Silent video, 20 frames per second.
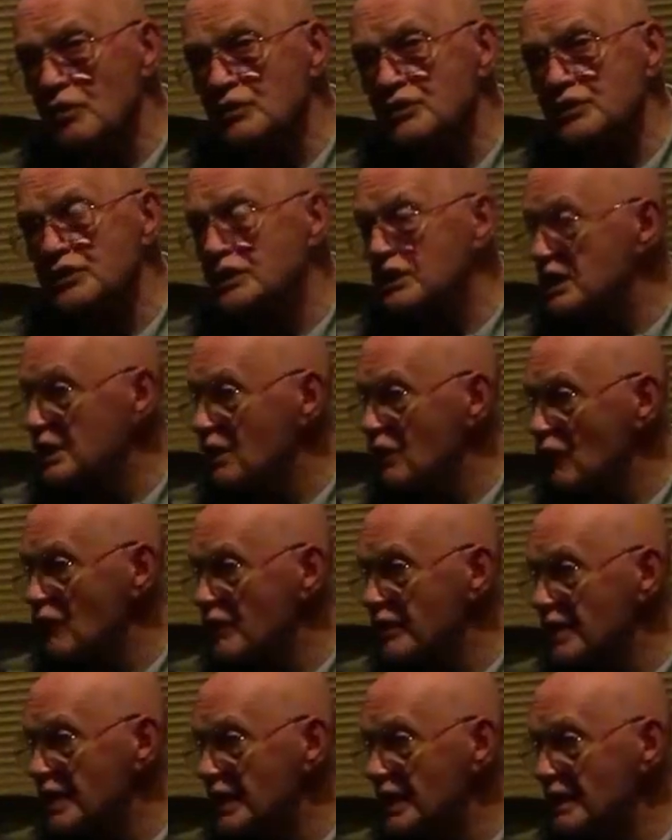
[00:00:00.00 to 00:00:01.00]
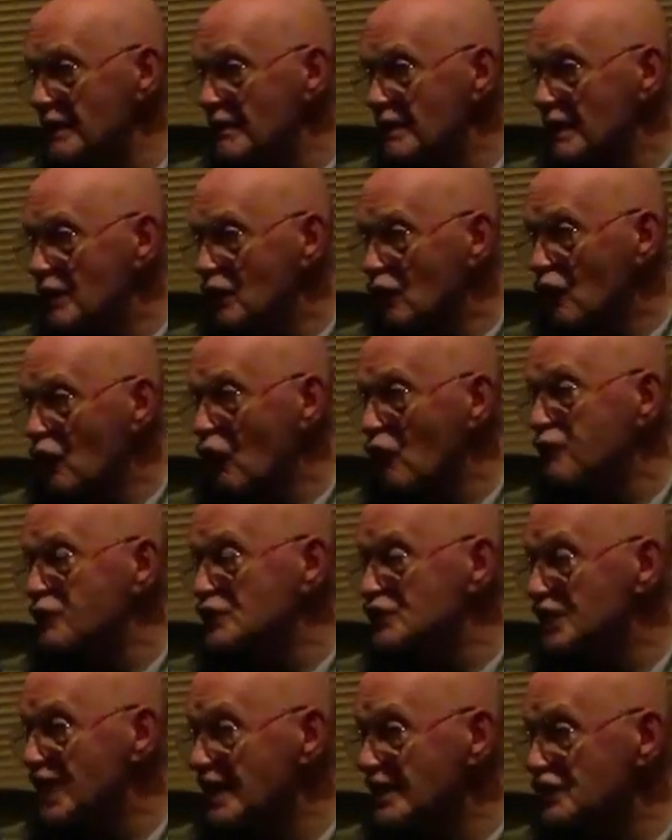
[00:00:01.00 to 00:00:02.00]
once a year over there, all
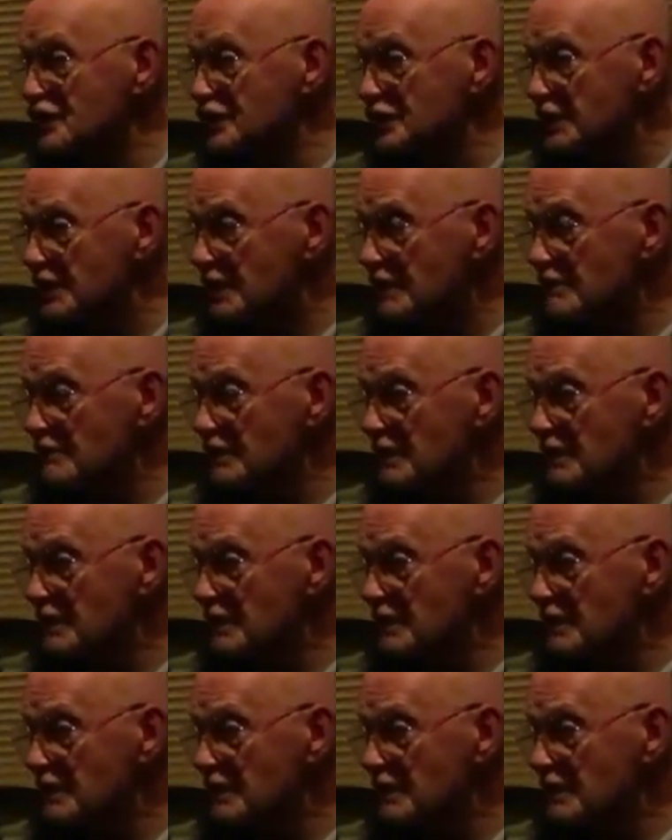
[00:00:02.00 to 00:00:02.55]
for charity.